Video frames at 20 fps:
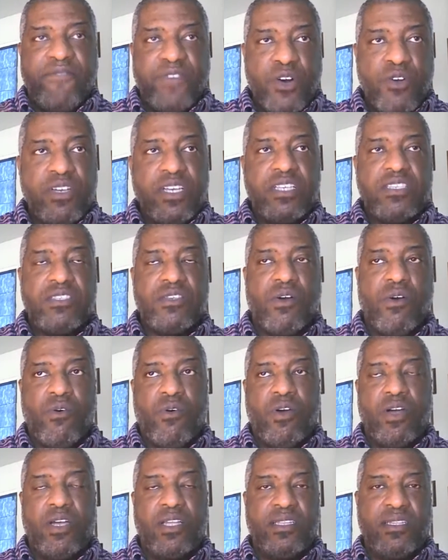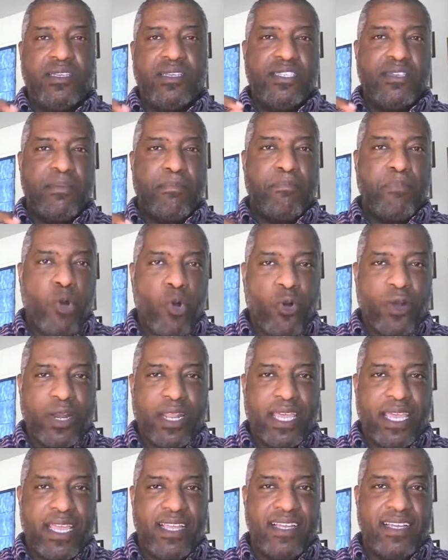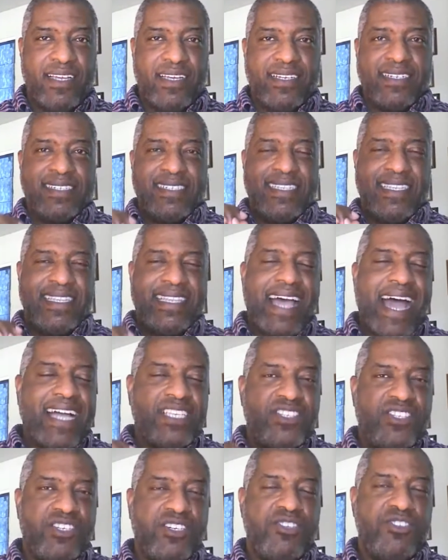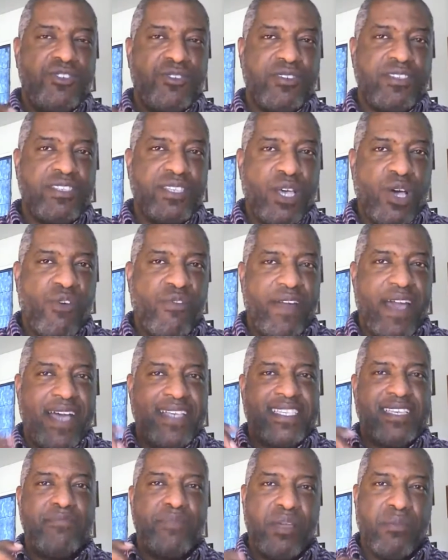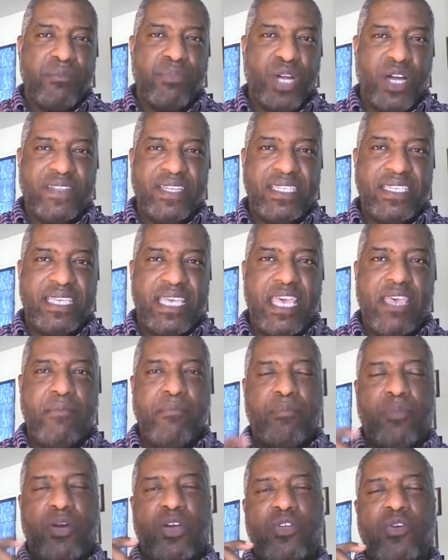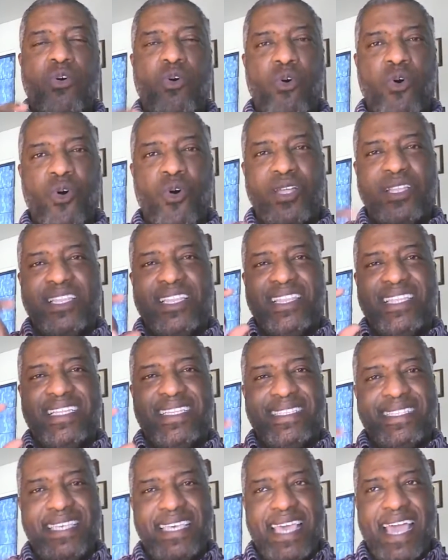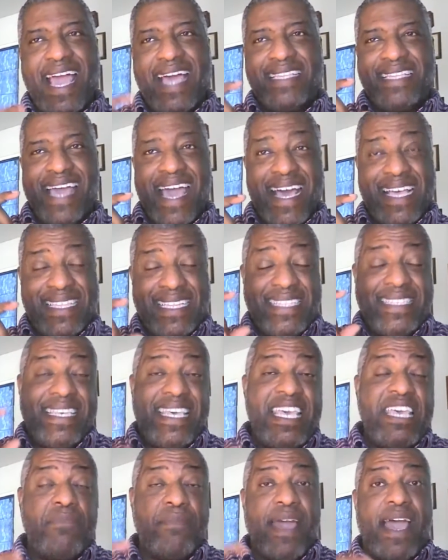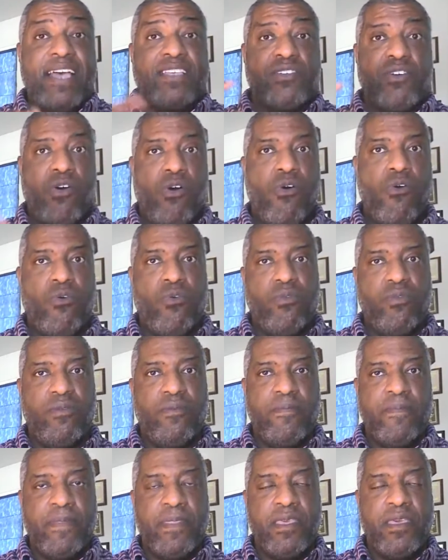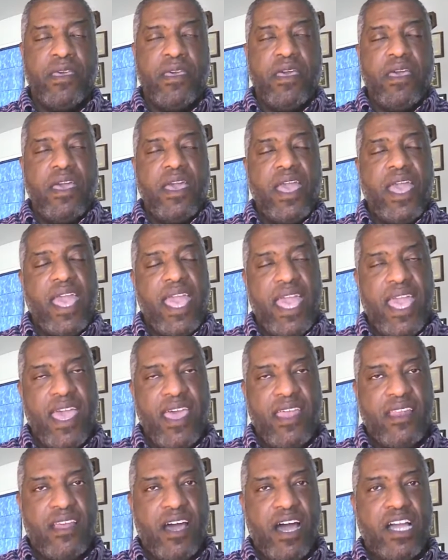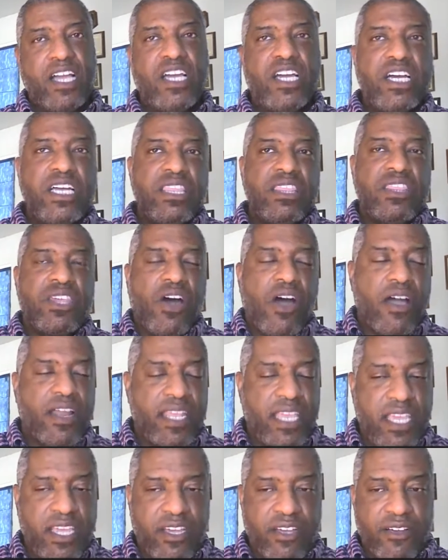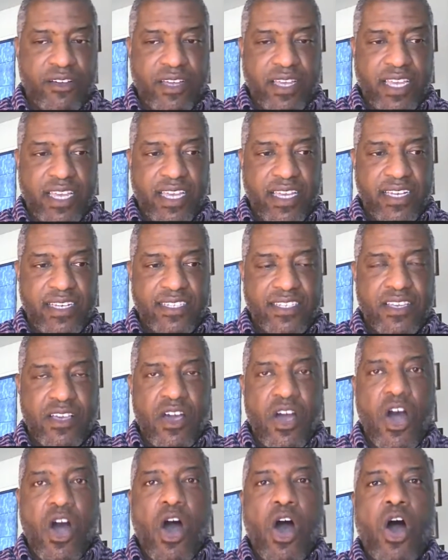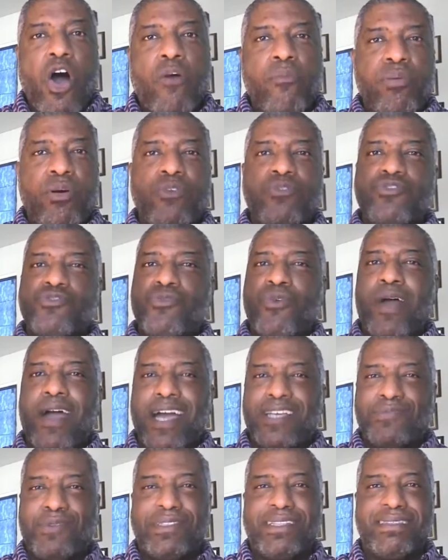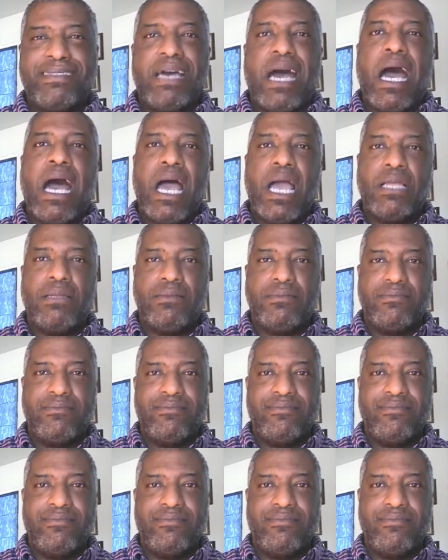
Focus on supporting not just yourself as a member of the team, but on the team as a whole. And a good thought here is all boats rise with the tide,